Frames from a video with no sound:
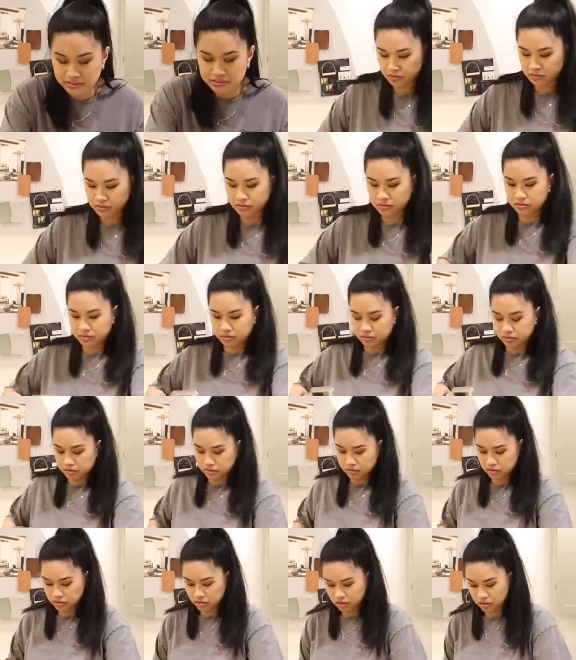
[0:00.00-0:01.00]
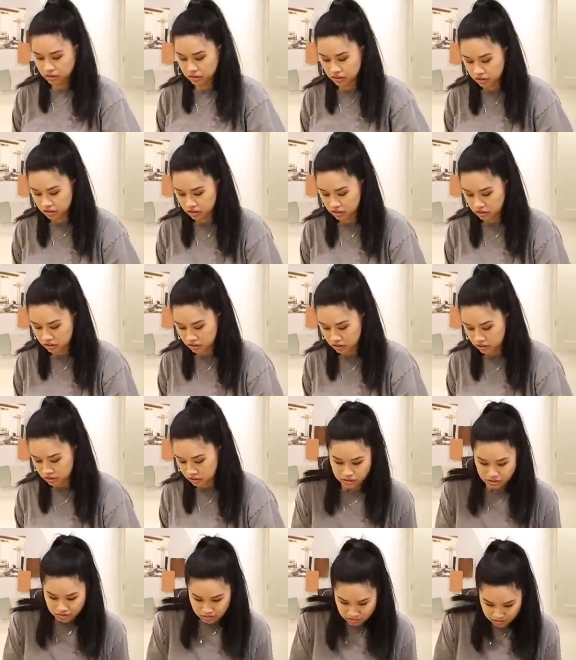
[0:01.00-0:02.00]

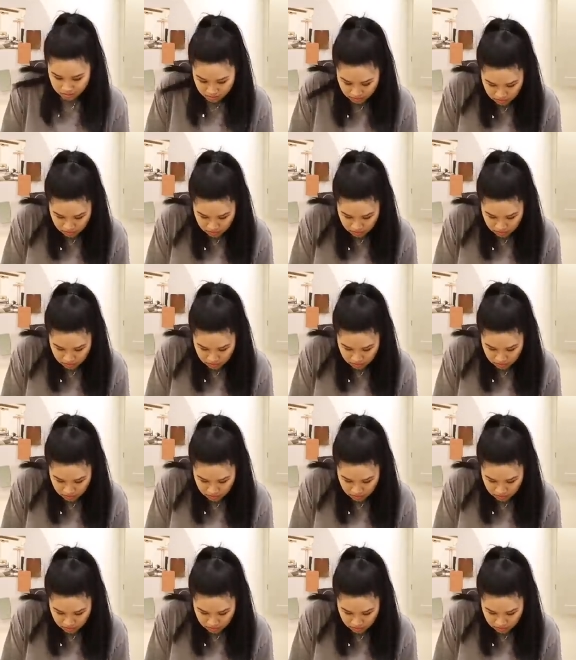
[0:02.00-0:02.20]
(silence)